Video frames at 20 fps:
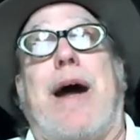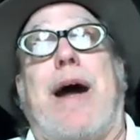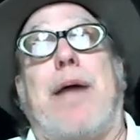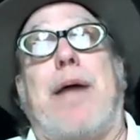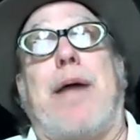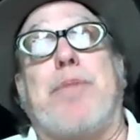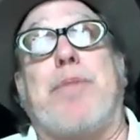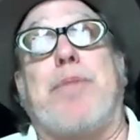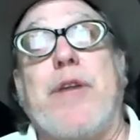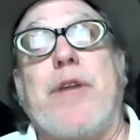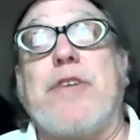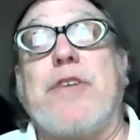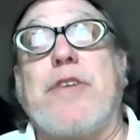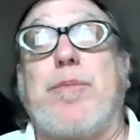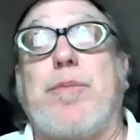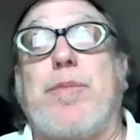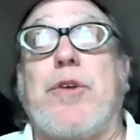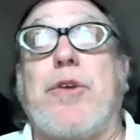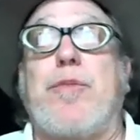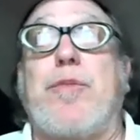Blink's
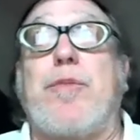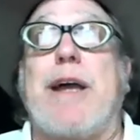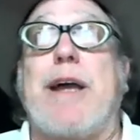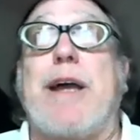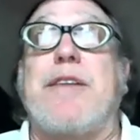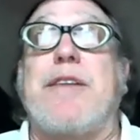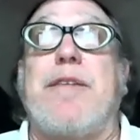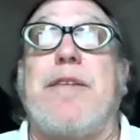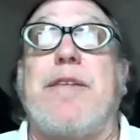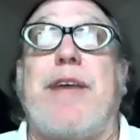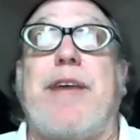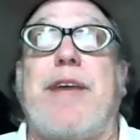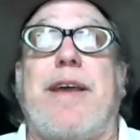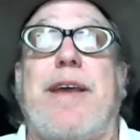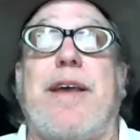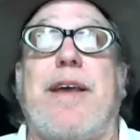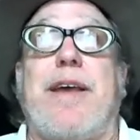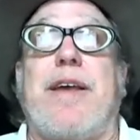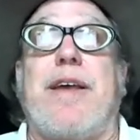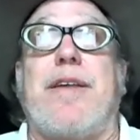perspective
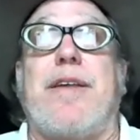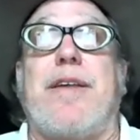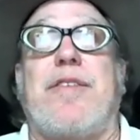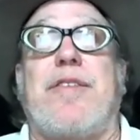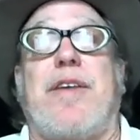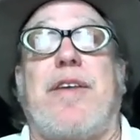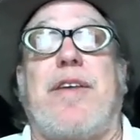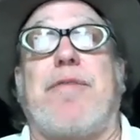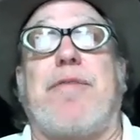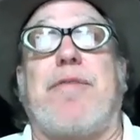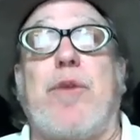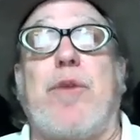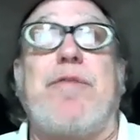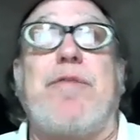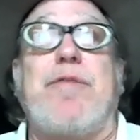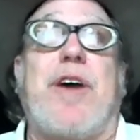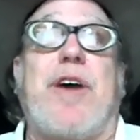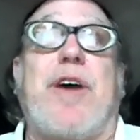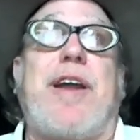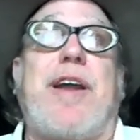is if
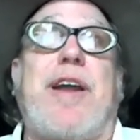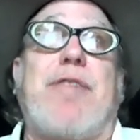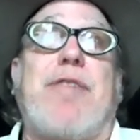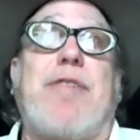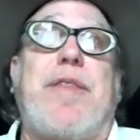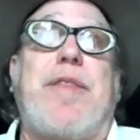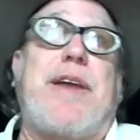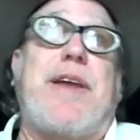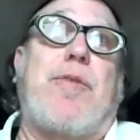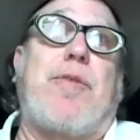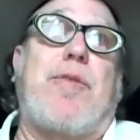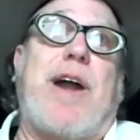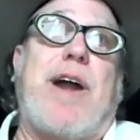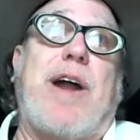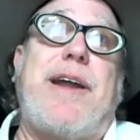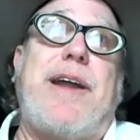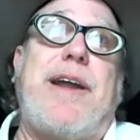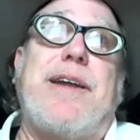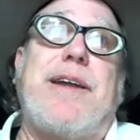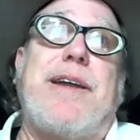we've done everything
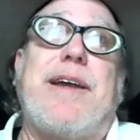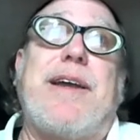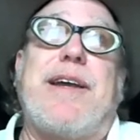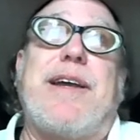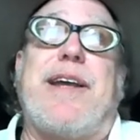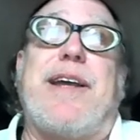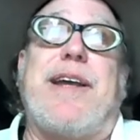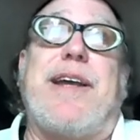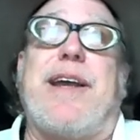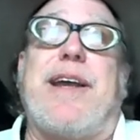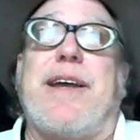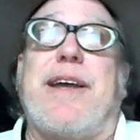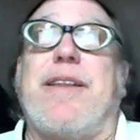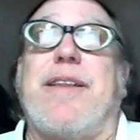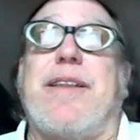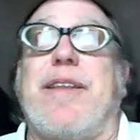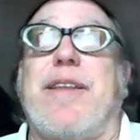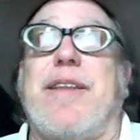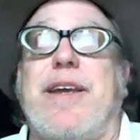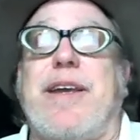right
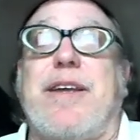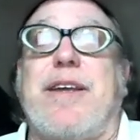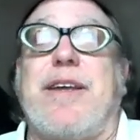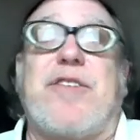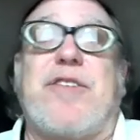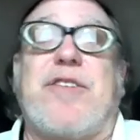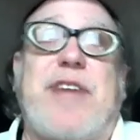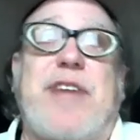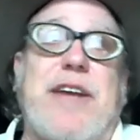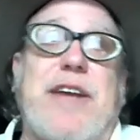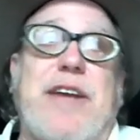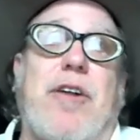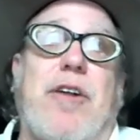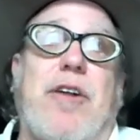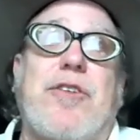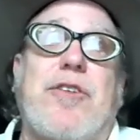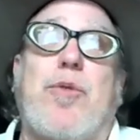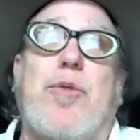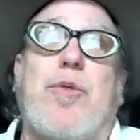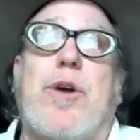in the
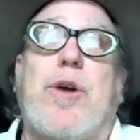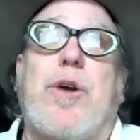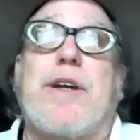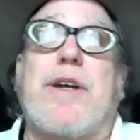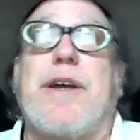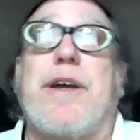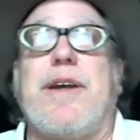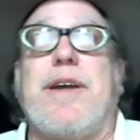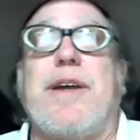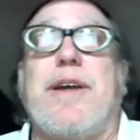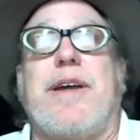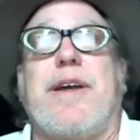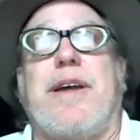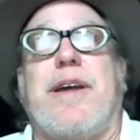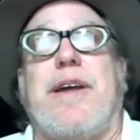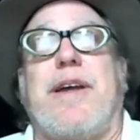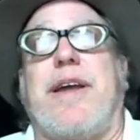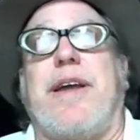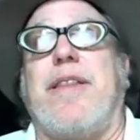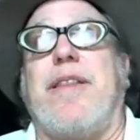stakeholder work,
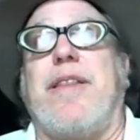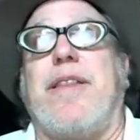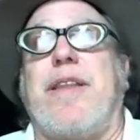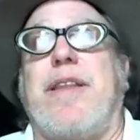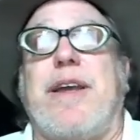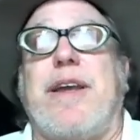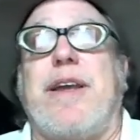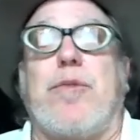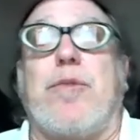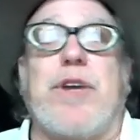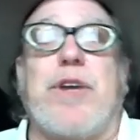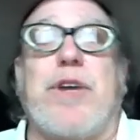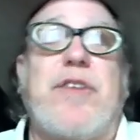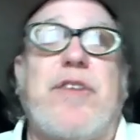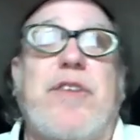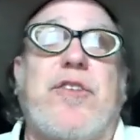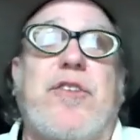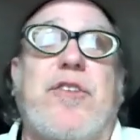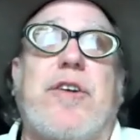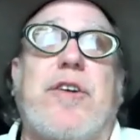in the
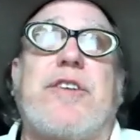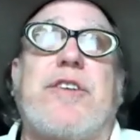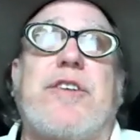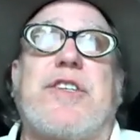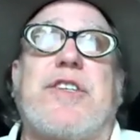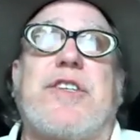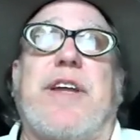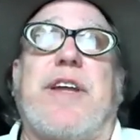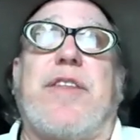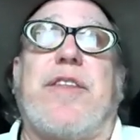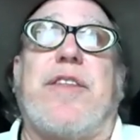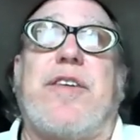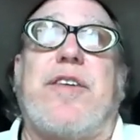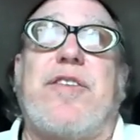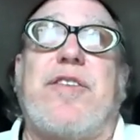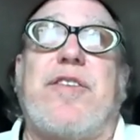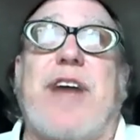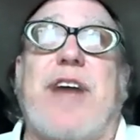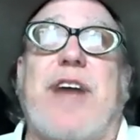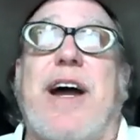research, in the
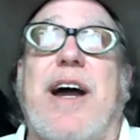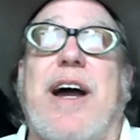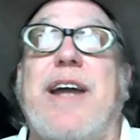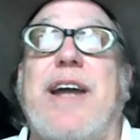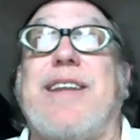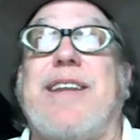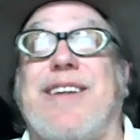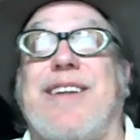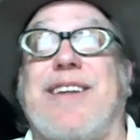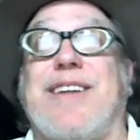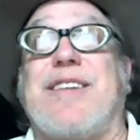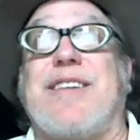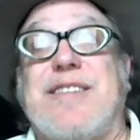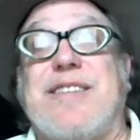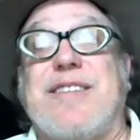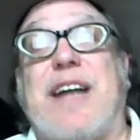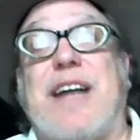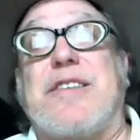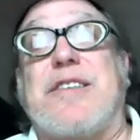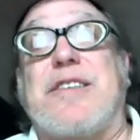
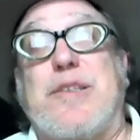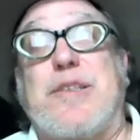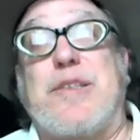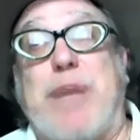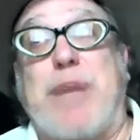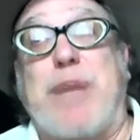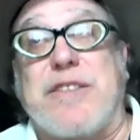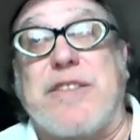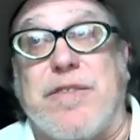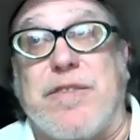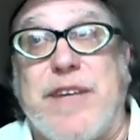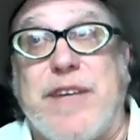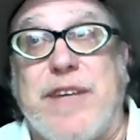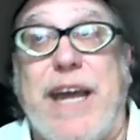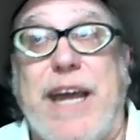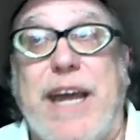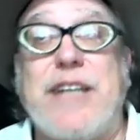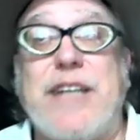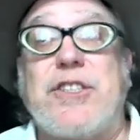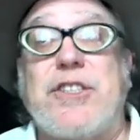design
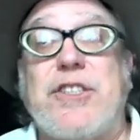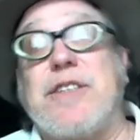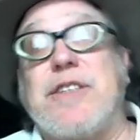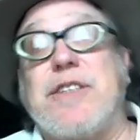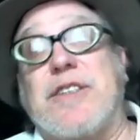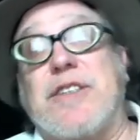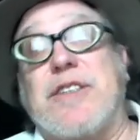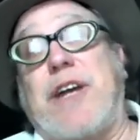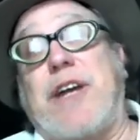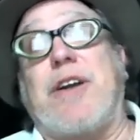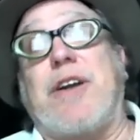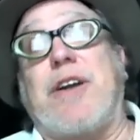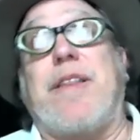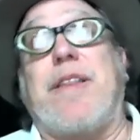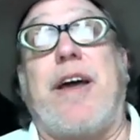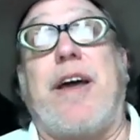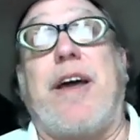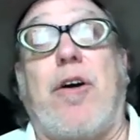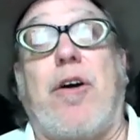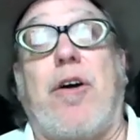specifications, carrying
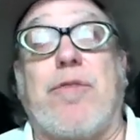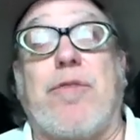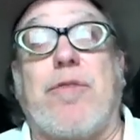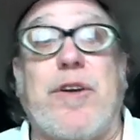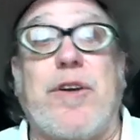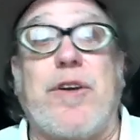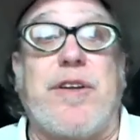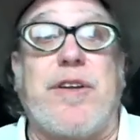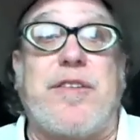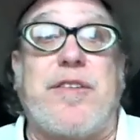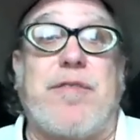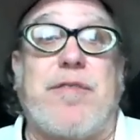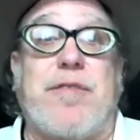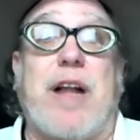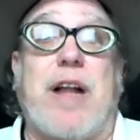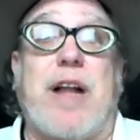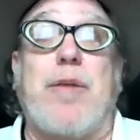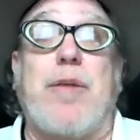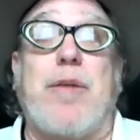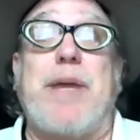that over into
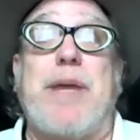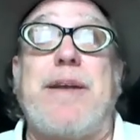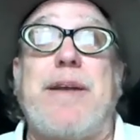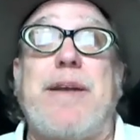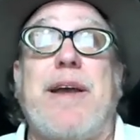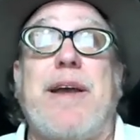development,